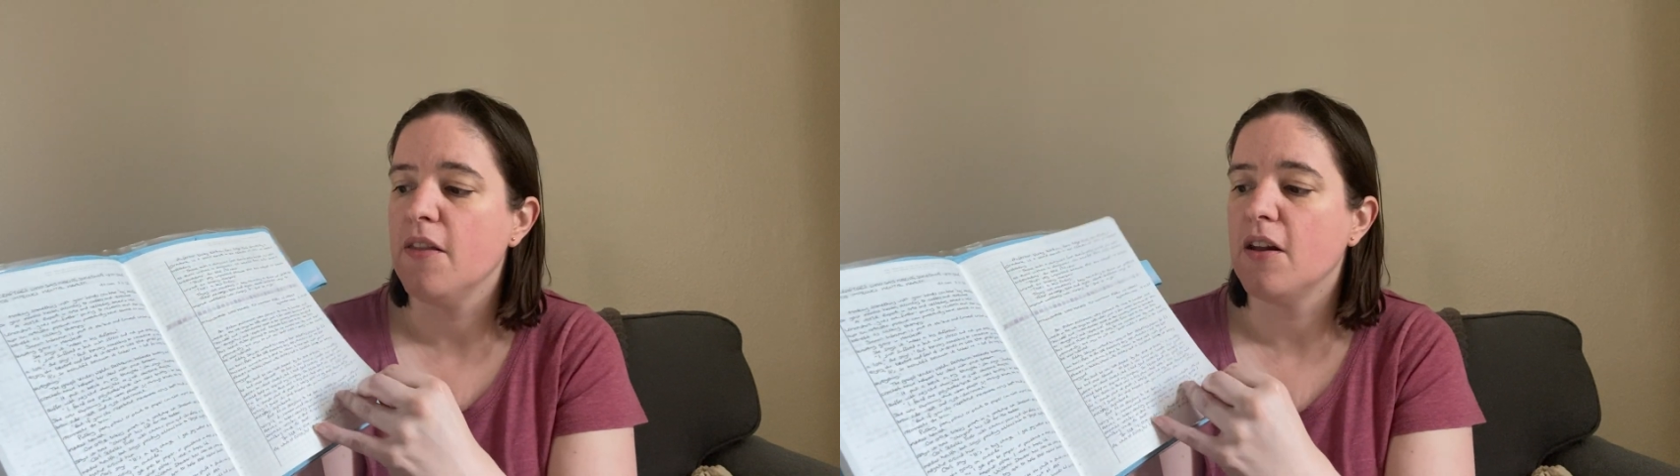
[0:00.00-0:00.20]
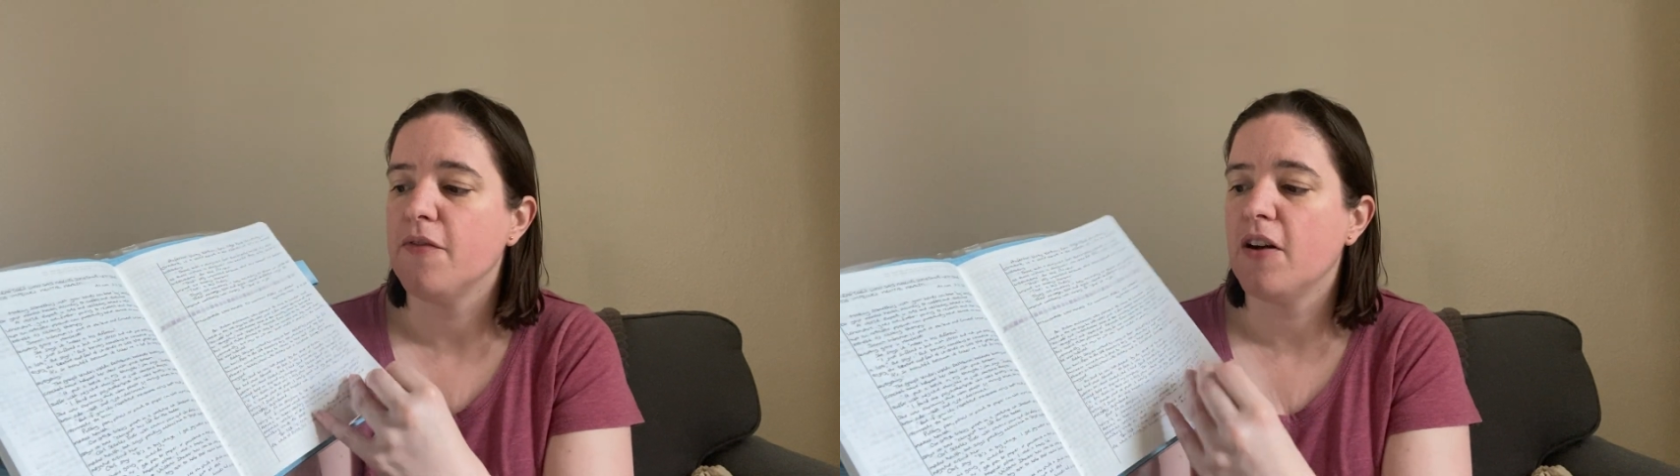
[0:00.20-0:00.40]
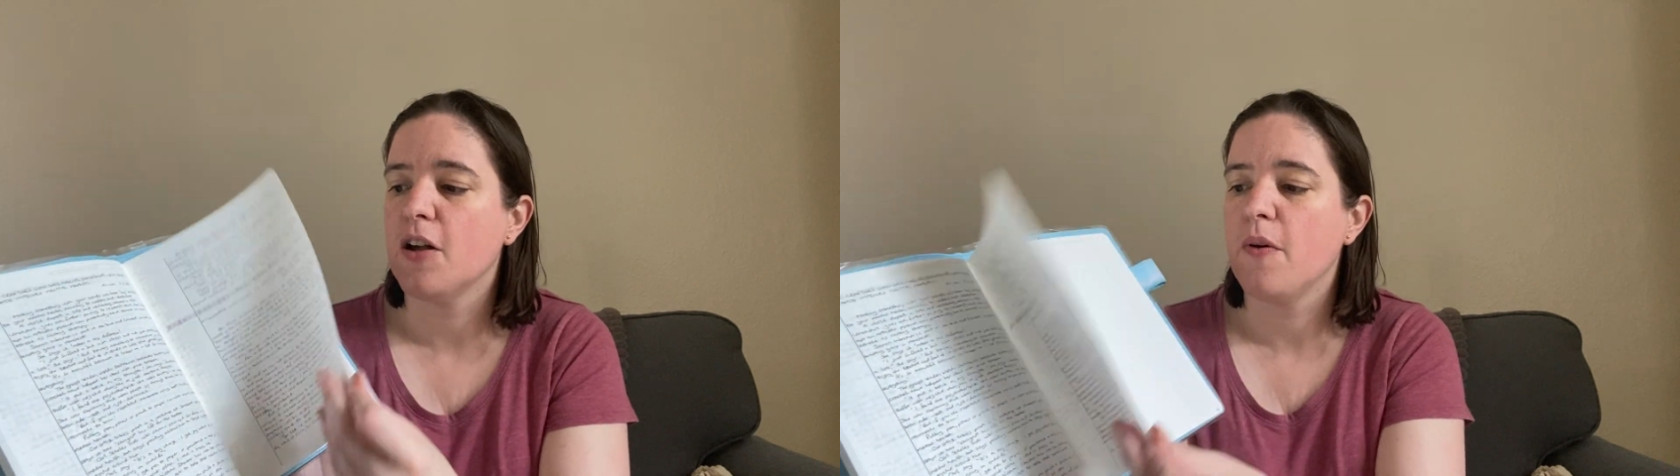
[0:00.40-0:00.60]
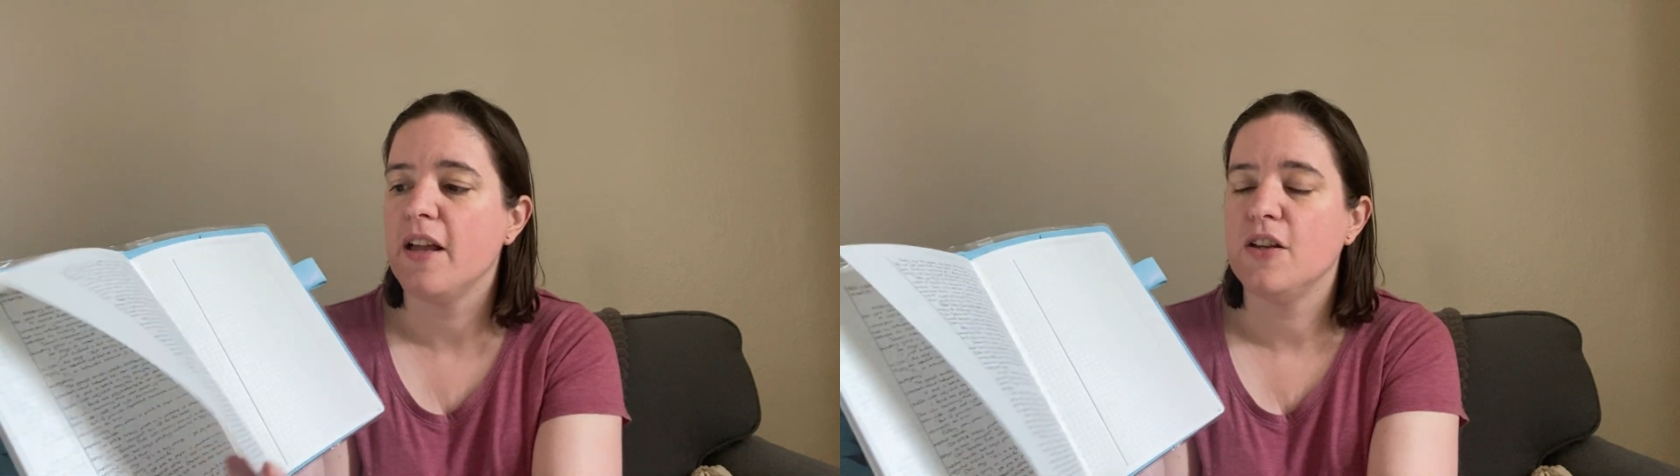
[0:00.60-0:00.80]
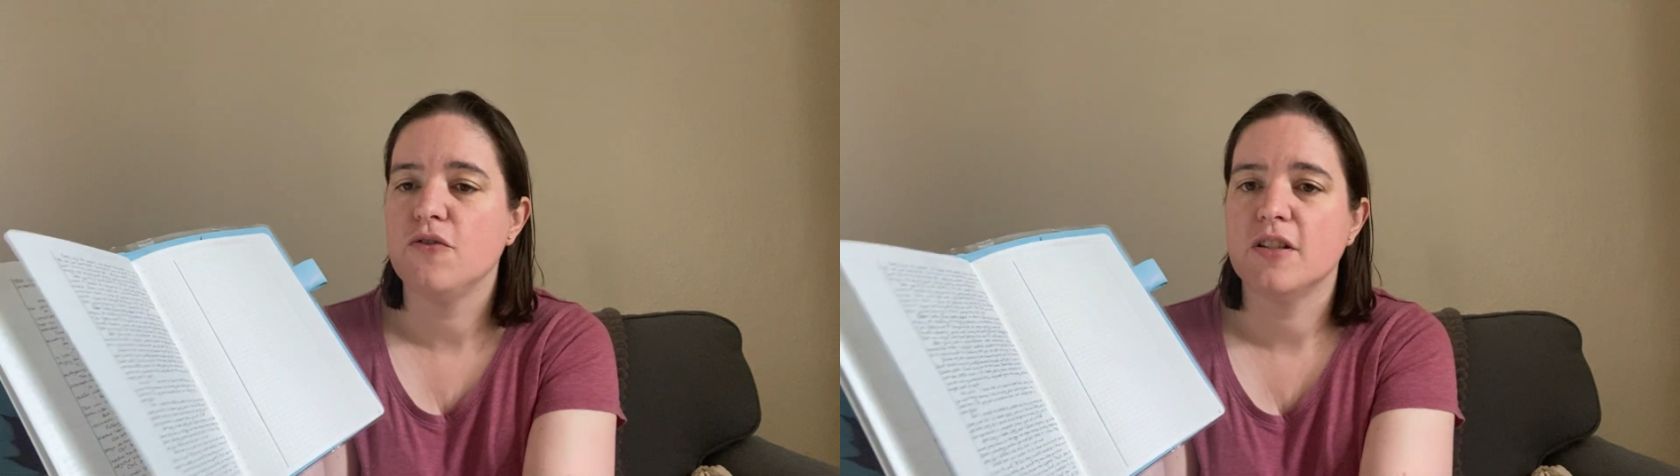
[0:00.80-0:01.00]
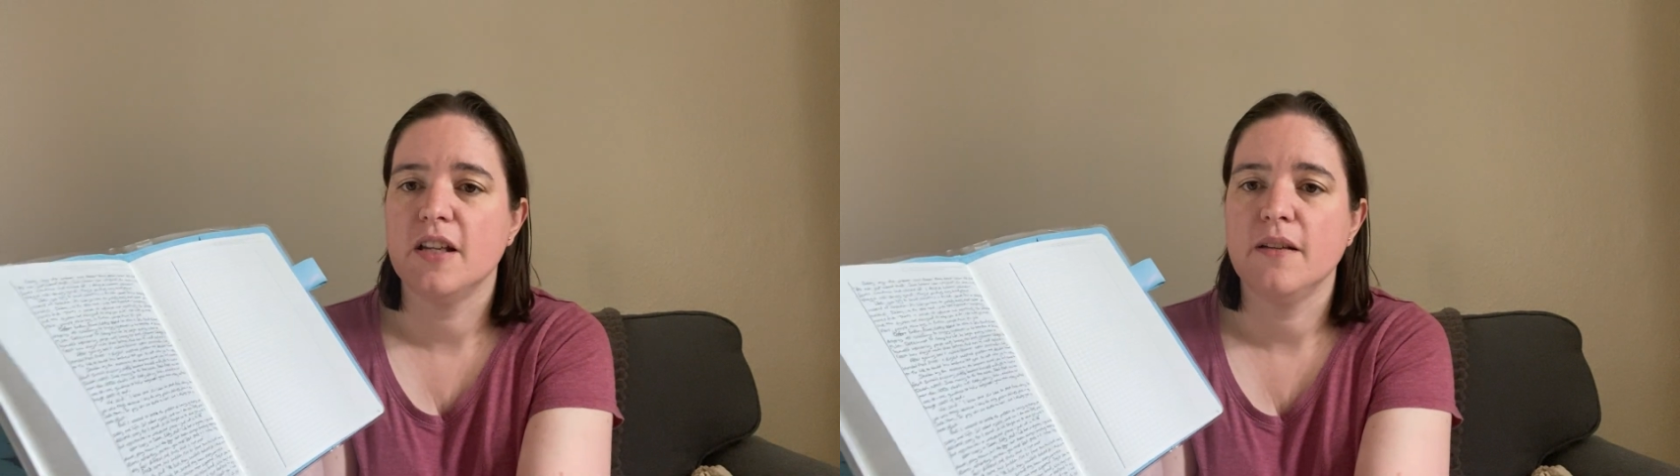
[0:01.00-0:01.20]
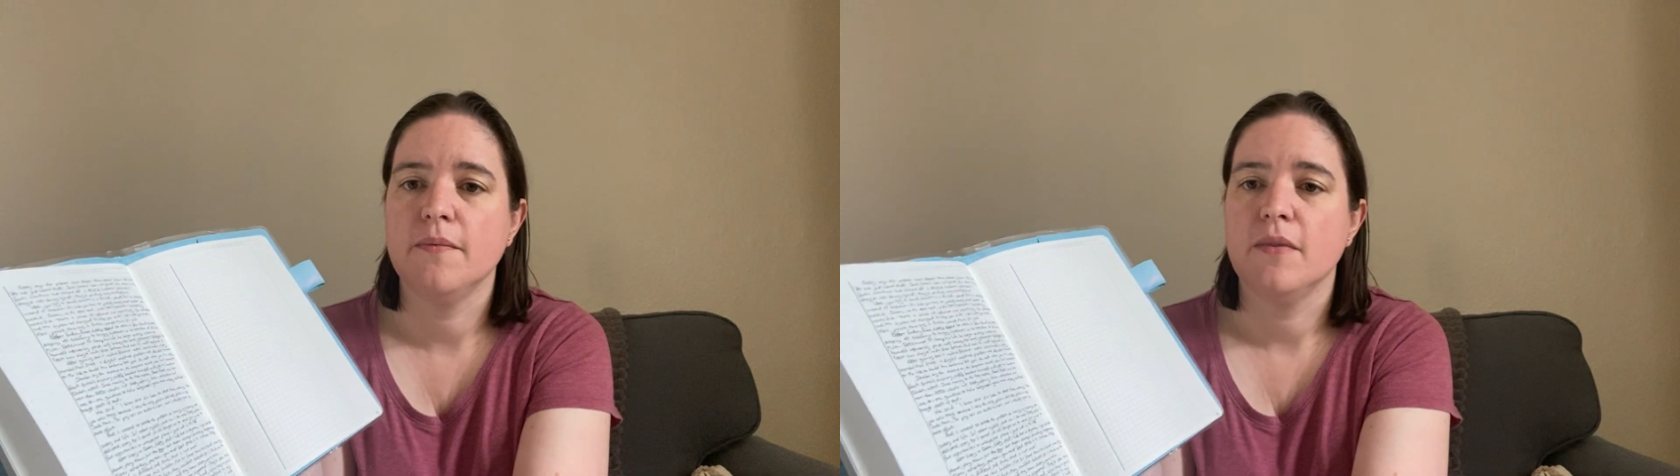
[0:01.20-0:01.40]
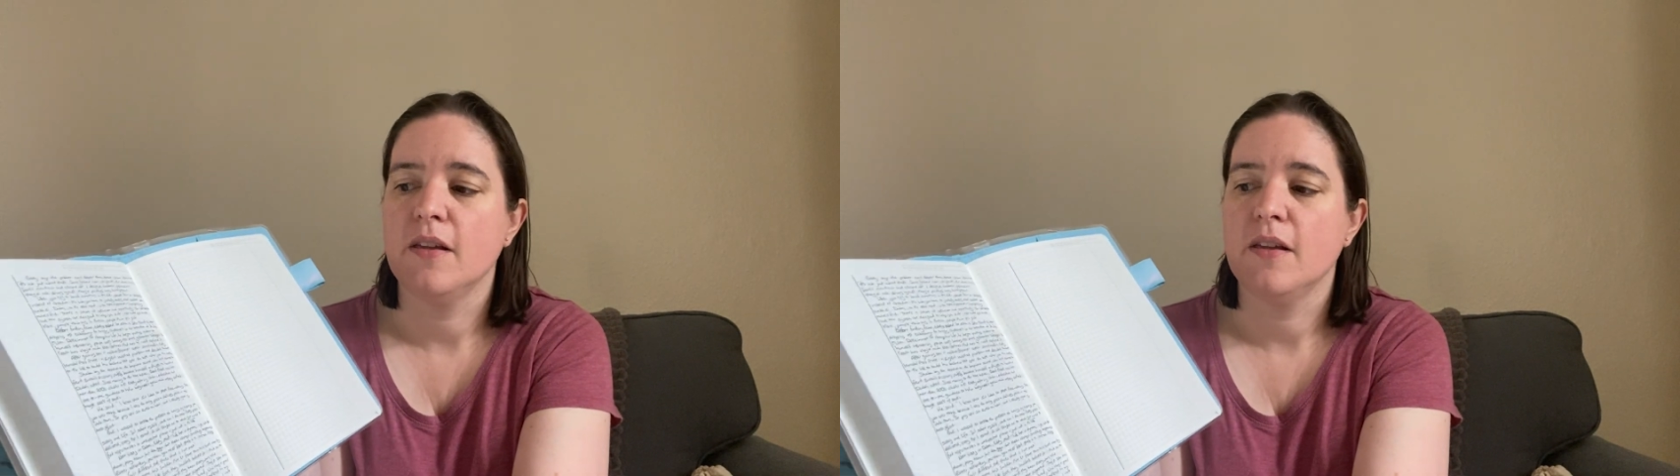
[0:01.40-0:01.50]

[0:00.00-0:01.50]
that I find quite interesting.